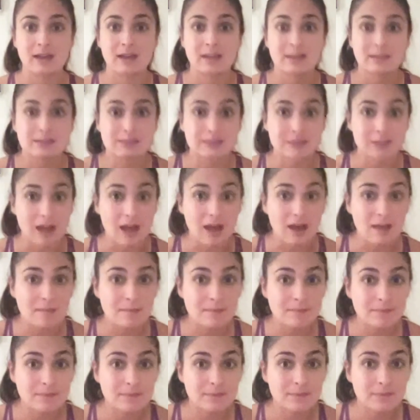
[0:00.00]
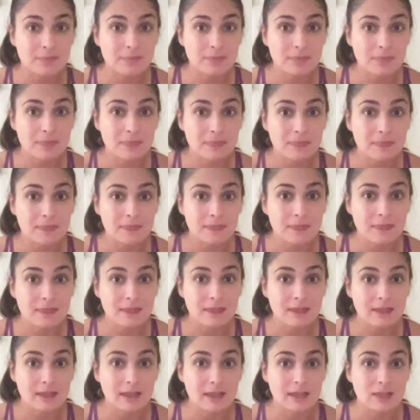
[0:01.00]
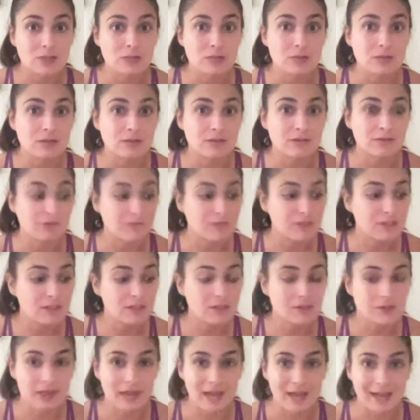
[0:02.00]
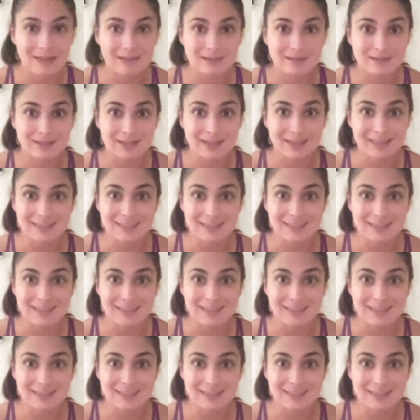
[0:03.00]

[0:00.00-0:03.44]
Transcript: Stop, and you can feel that